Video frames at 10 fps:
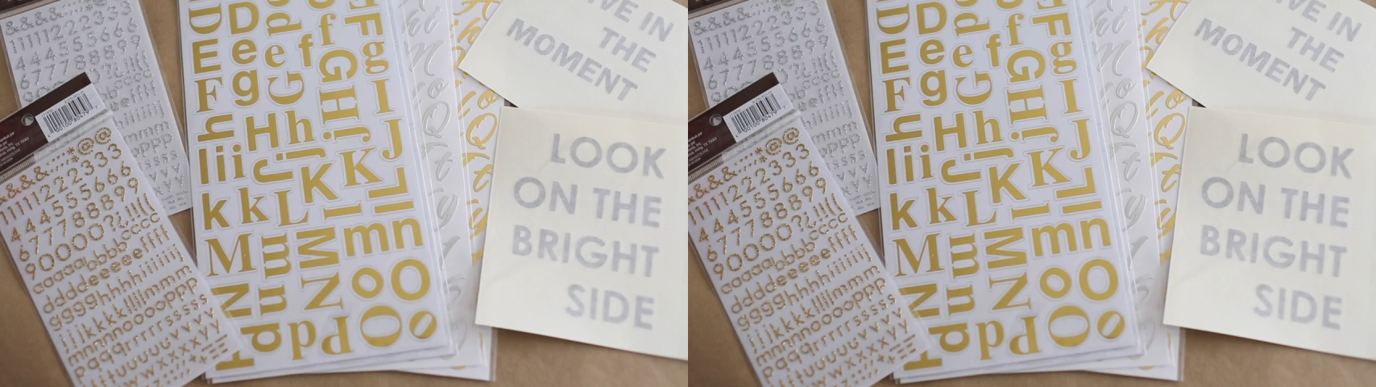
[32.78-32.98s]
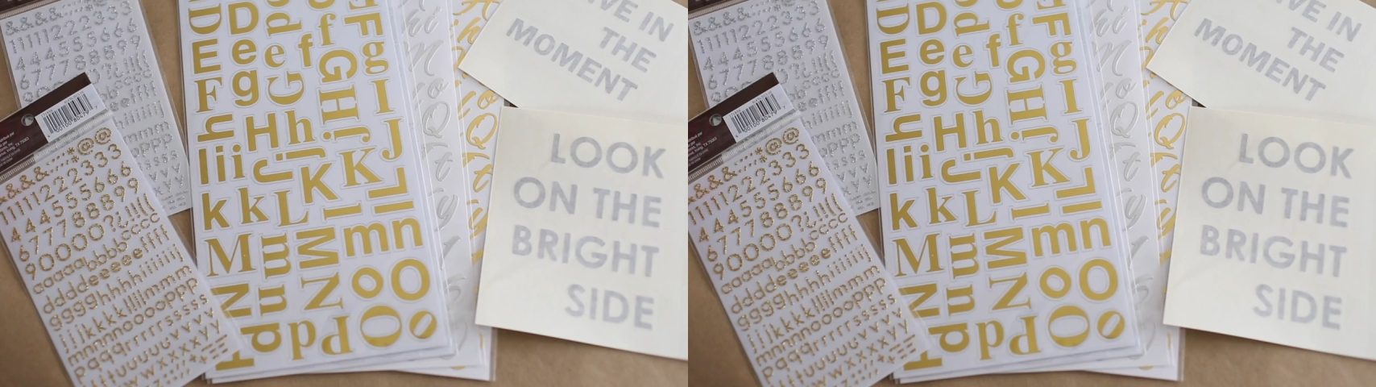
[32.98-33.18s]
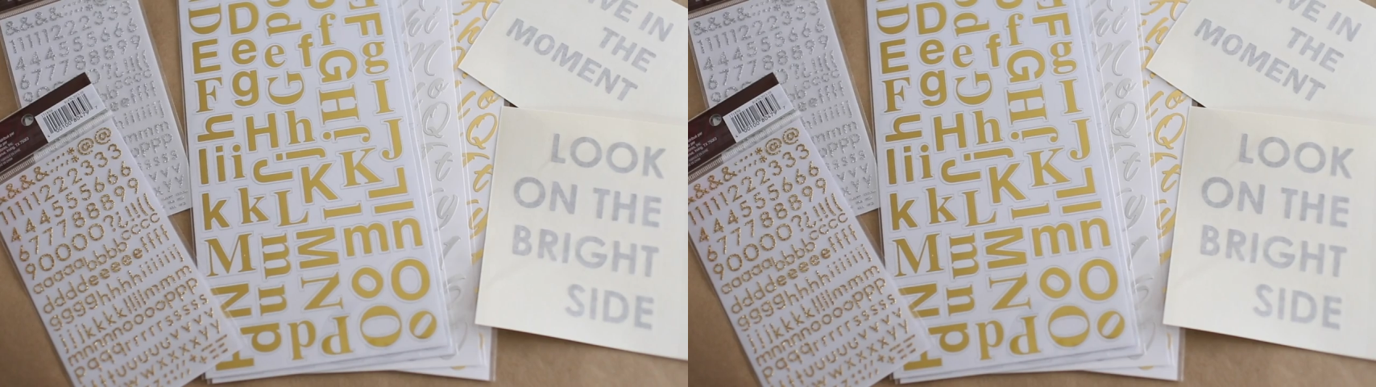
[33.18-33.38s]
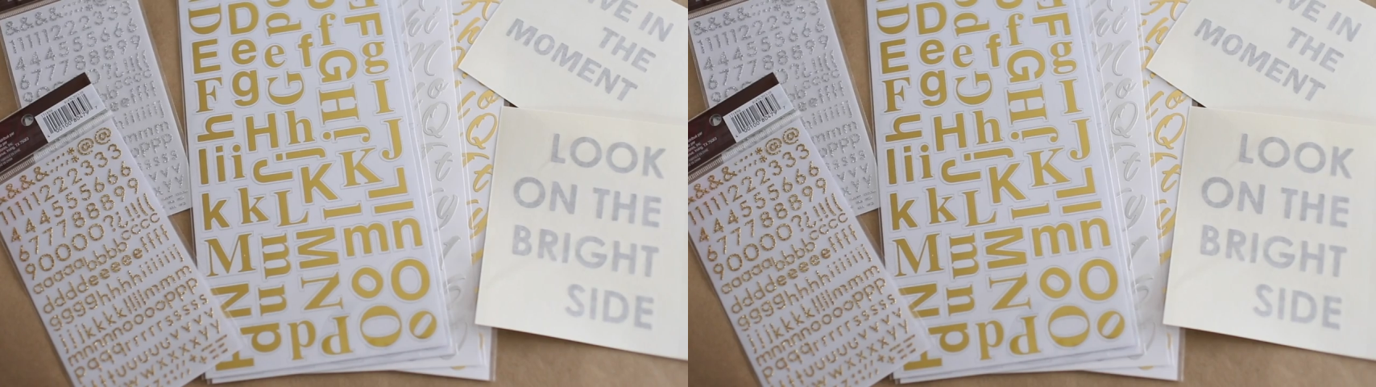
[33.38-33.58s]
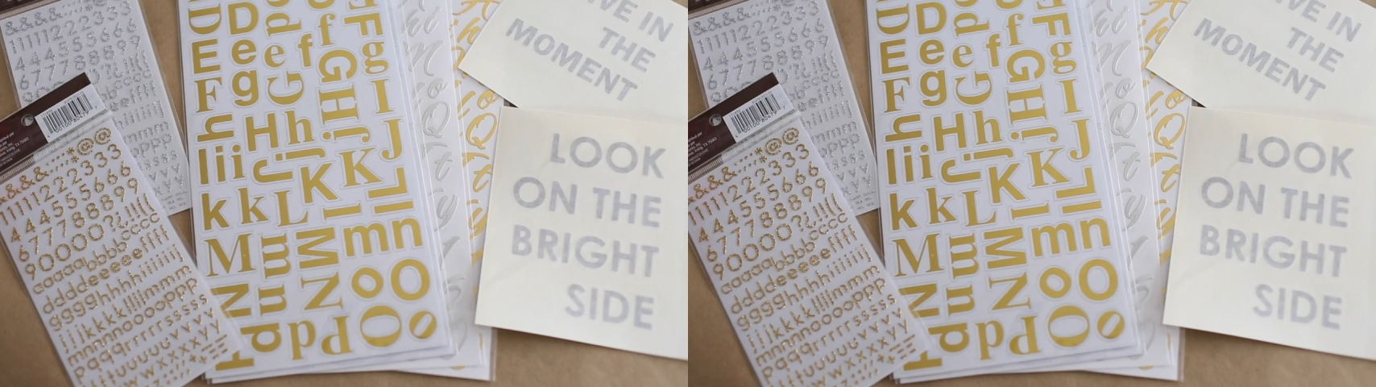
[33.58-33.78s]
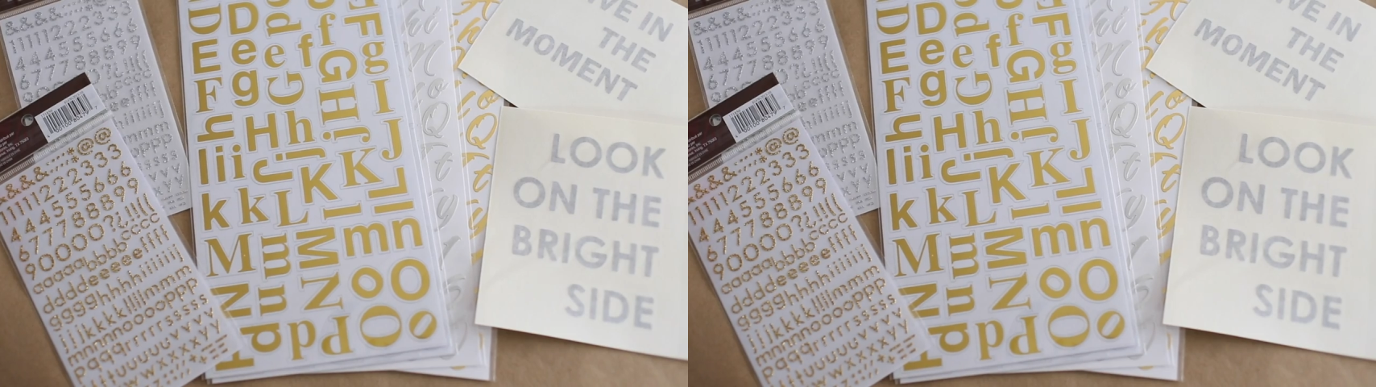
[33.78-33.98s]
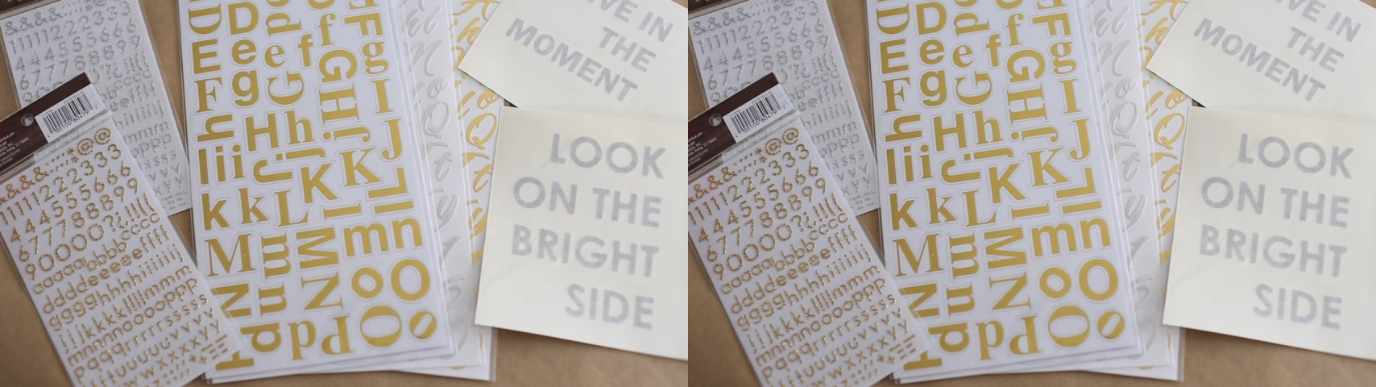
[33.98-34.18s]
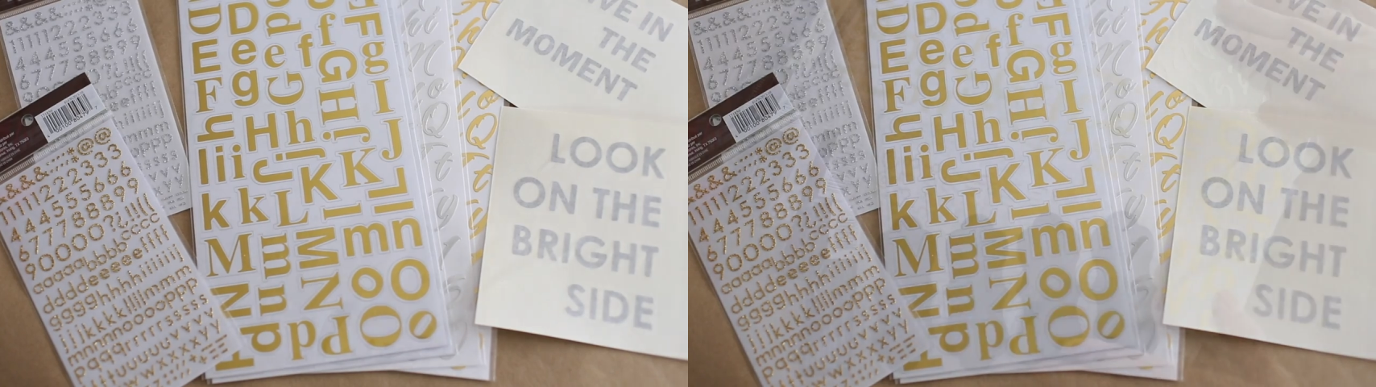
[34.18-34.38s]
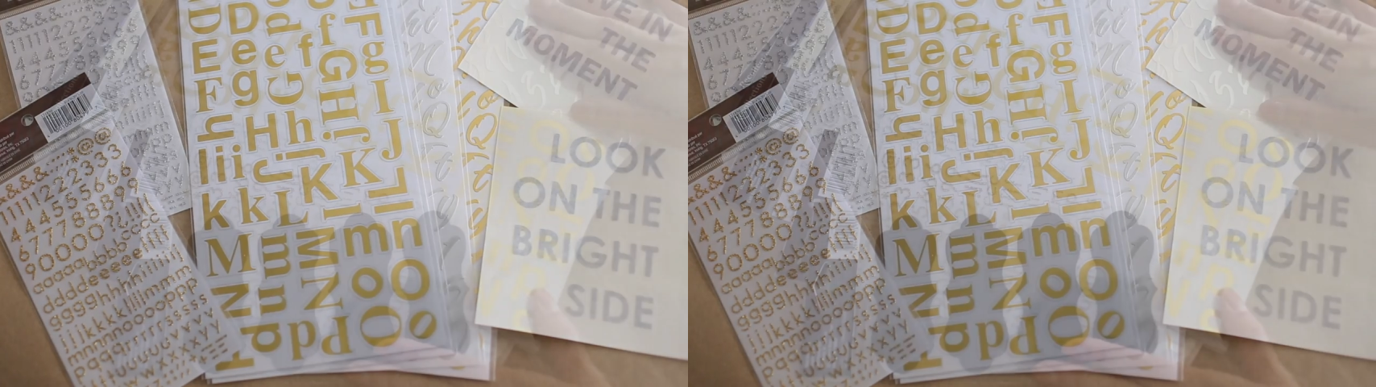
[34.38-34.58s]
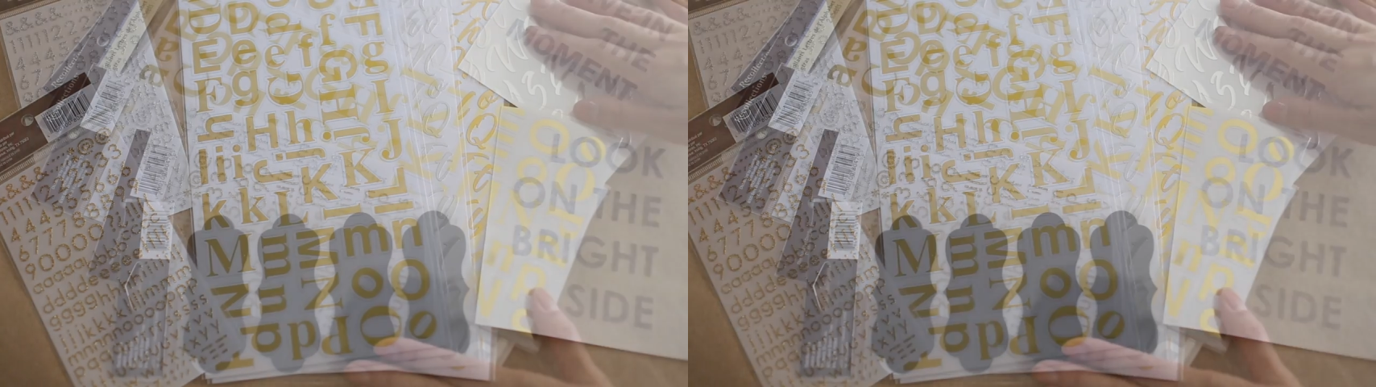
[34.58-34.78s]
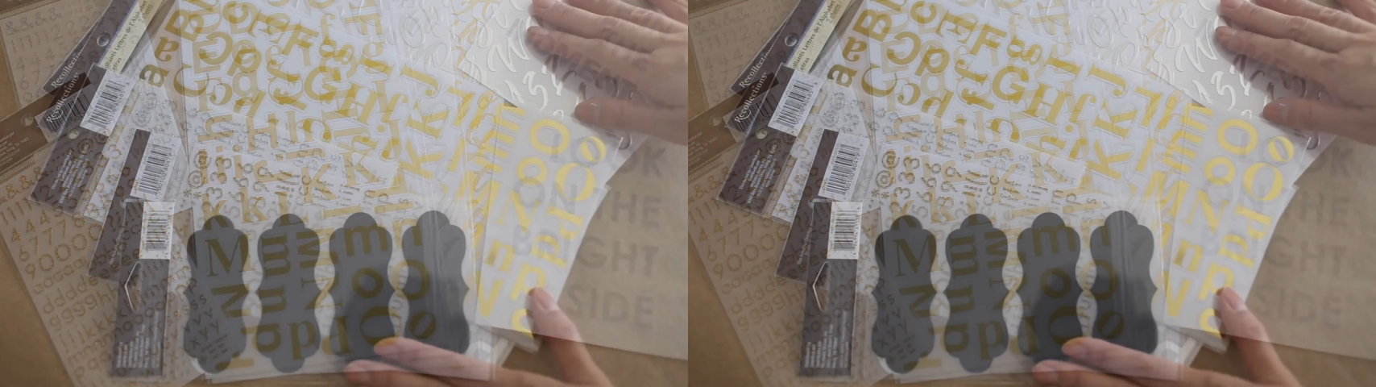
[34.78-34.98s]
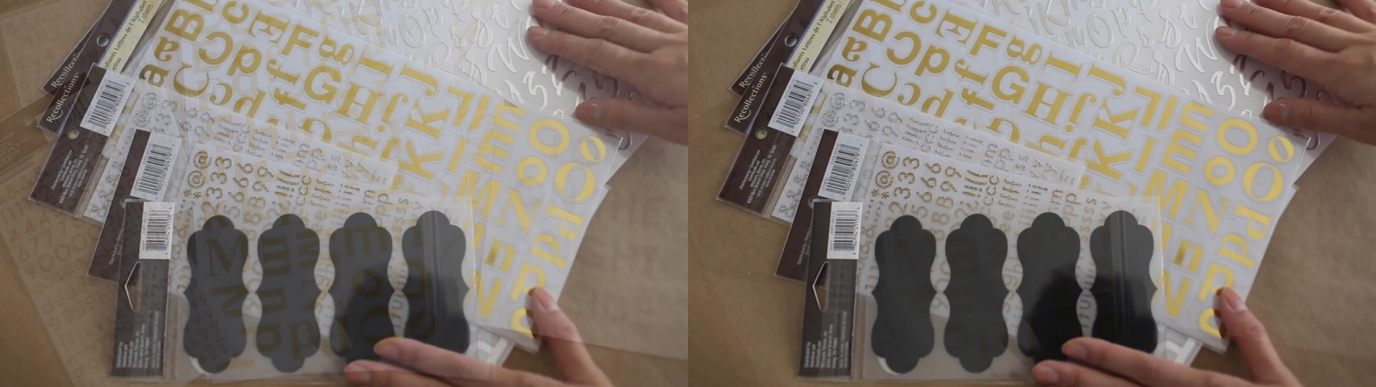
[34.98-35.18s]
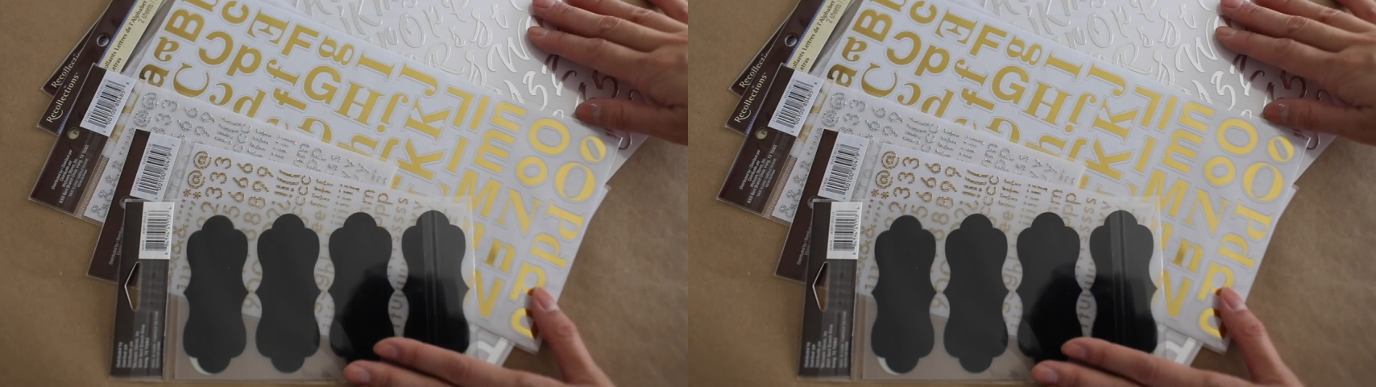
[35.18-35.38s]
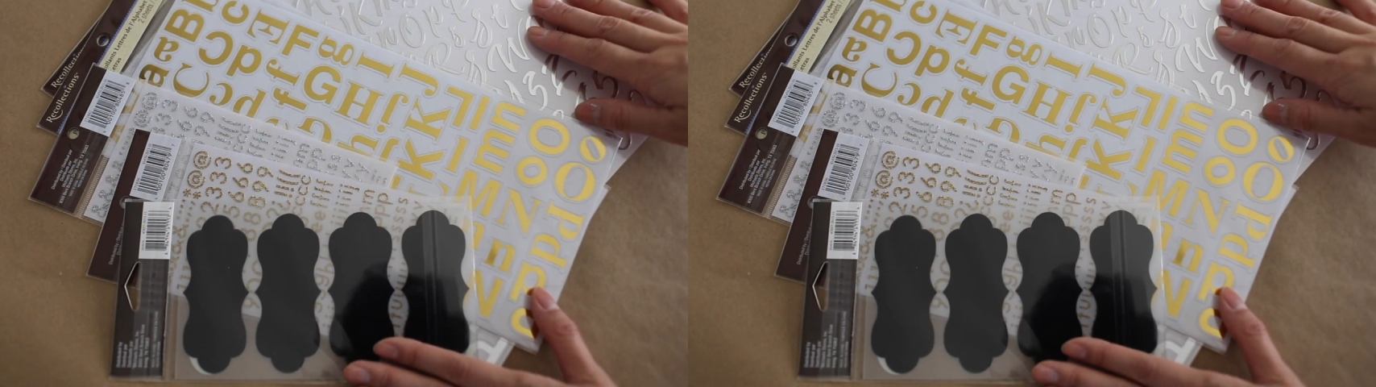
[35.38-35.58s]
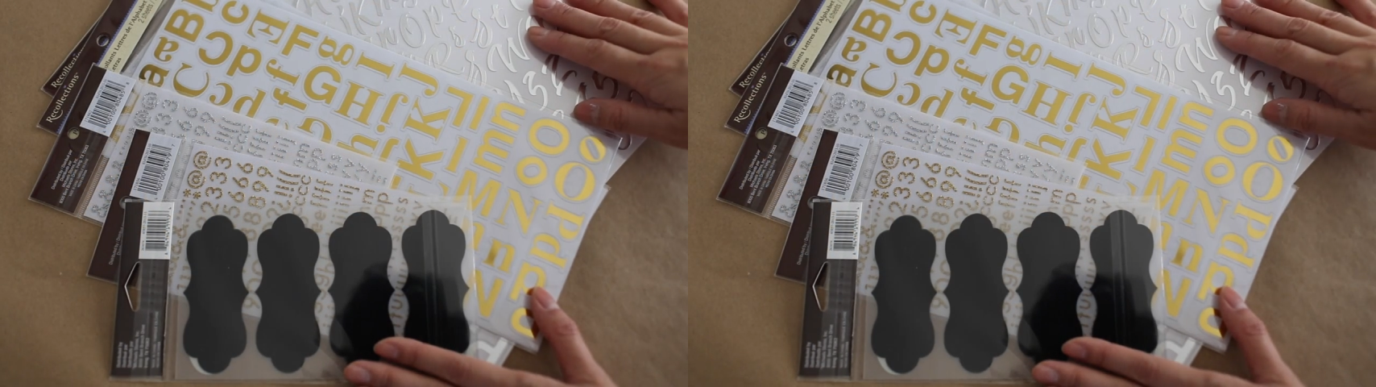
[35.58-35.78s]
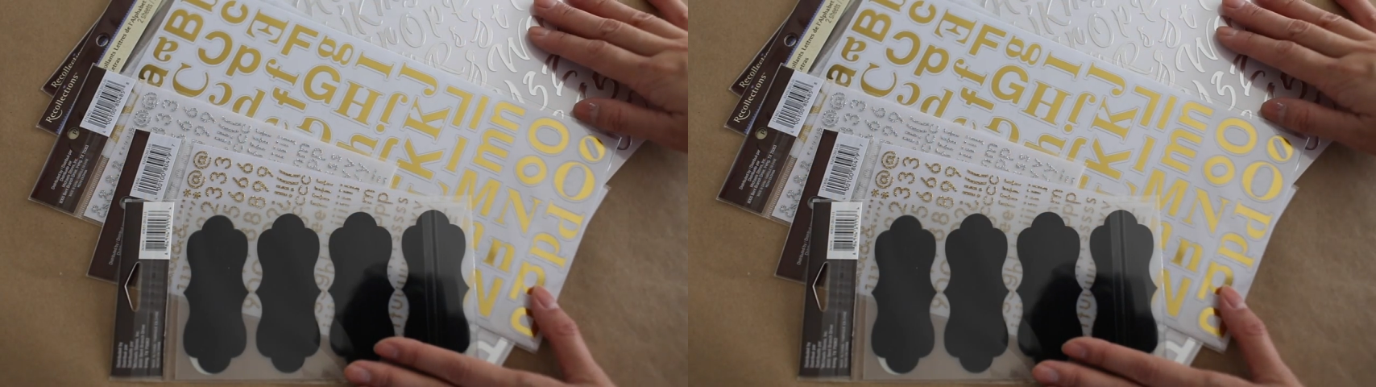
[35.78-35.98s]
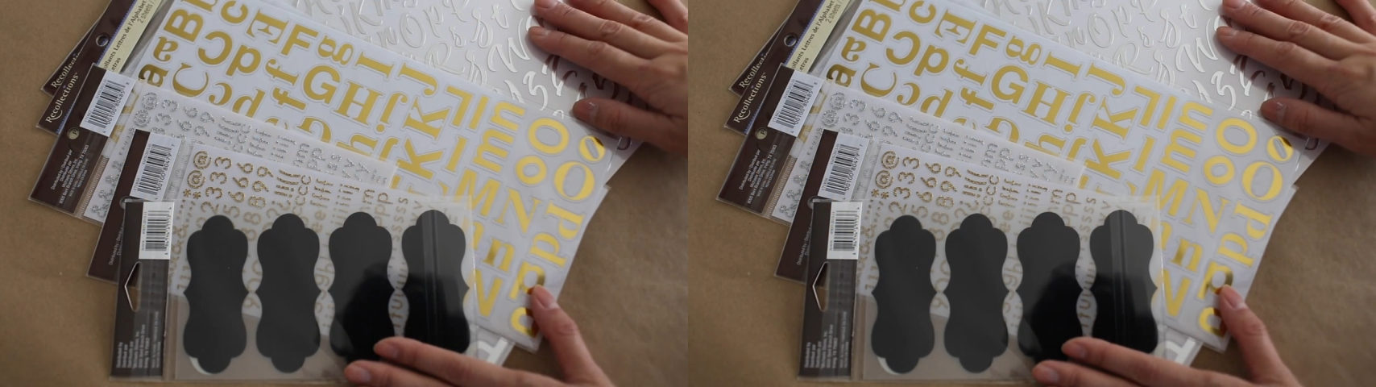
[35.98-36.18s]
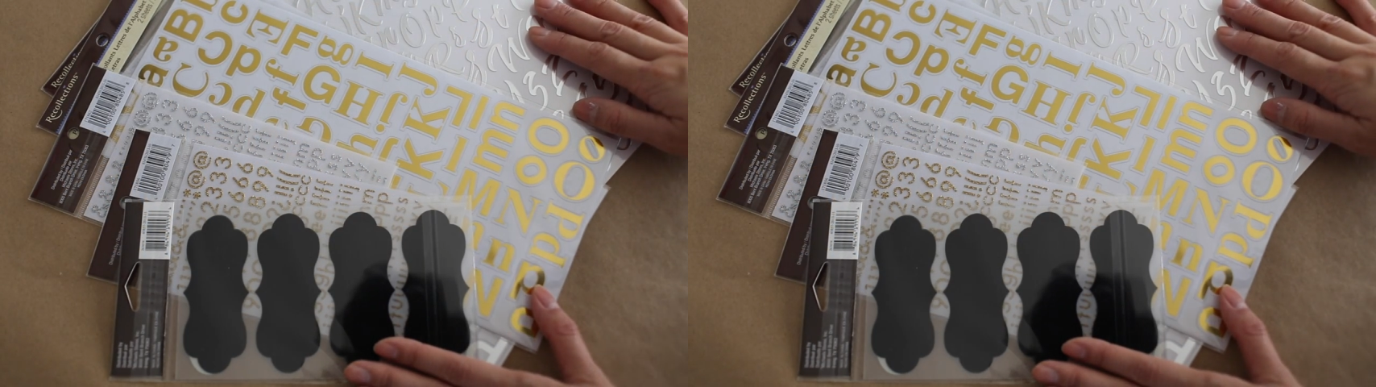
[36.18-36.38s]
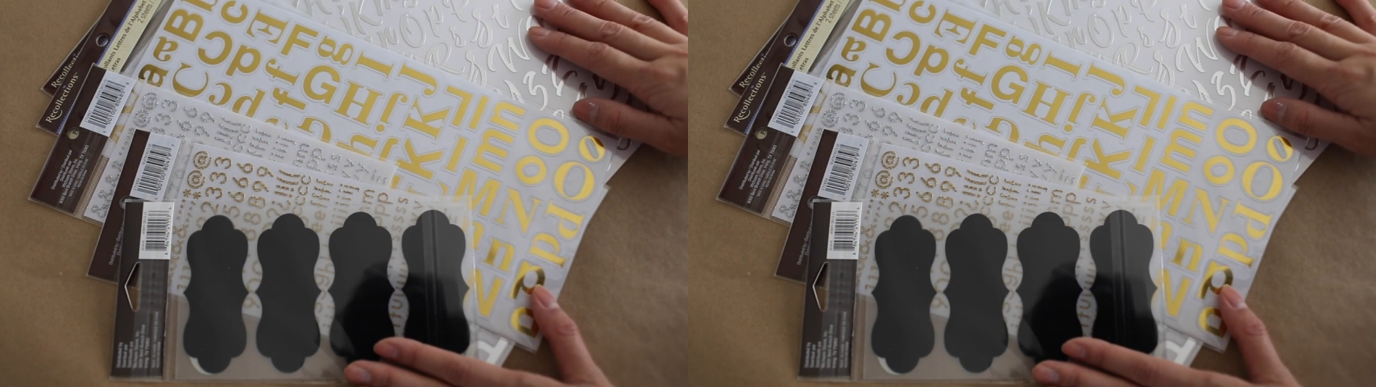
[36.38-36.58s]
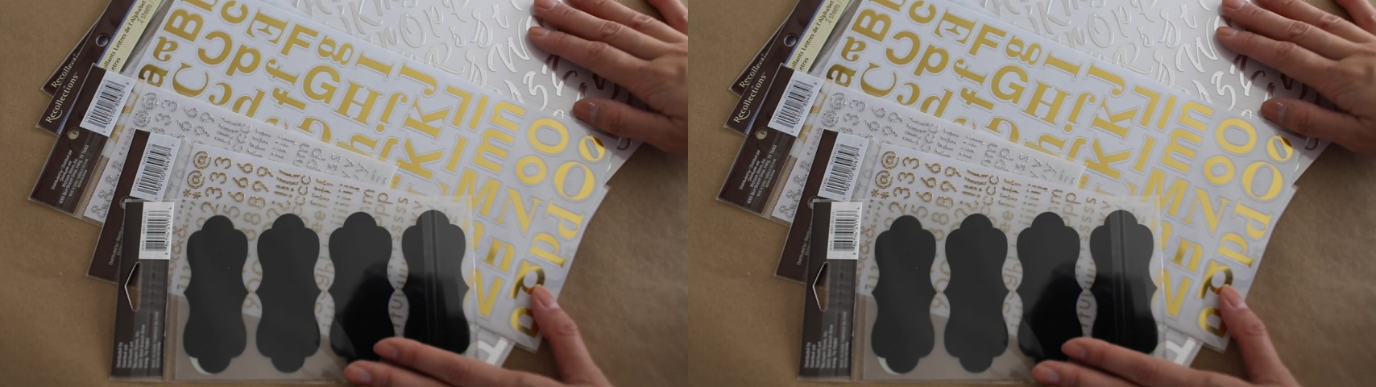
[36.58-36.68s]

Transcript: Nobody's mouth can be seen.